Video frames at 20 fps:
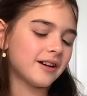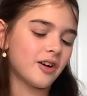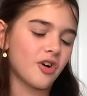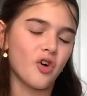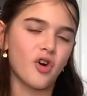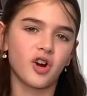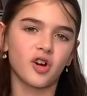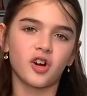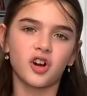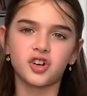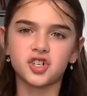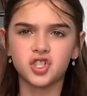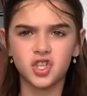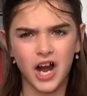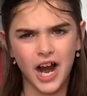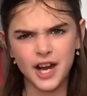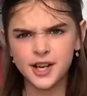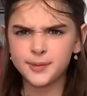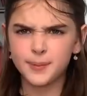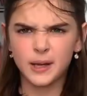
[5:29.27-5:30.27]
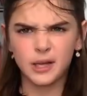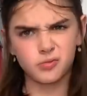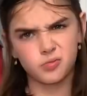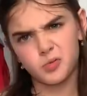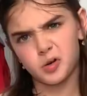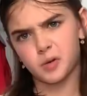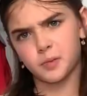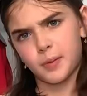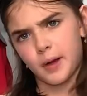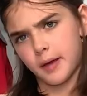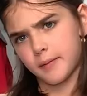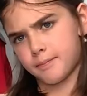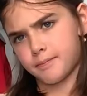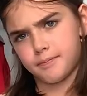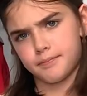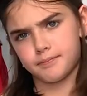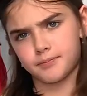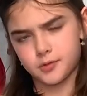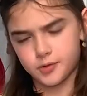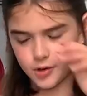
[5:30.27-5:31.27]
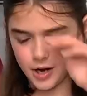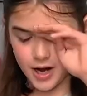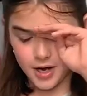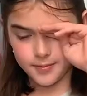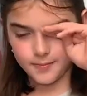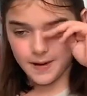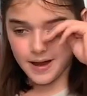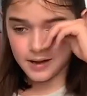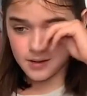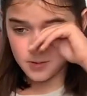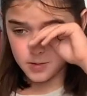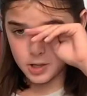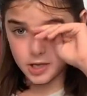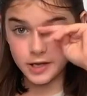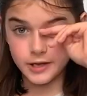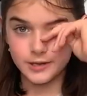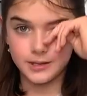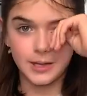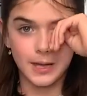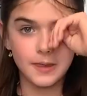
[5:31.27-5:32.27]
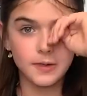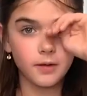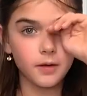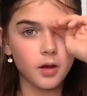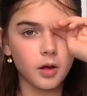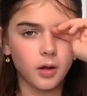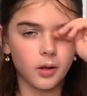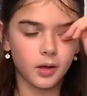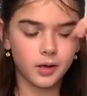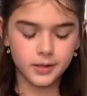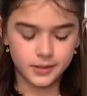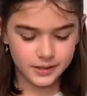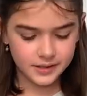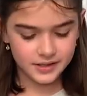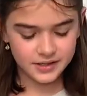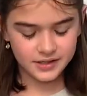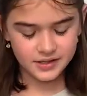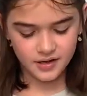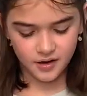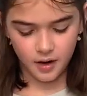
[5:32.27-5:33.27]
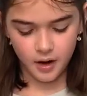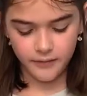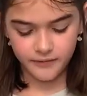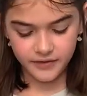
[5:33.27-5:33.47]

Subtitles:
our trash, because we don't buy trash bags because that's unnecessary,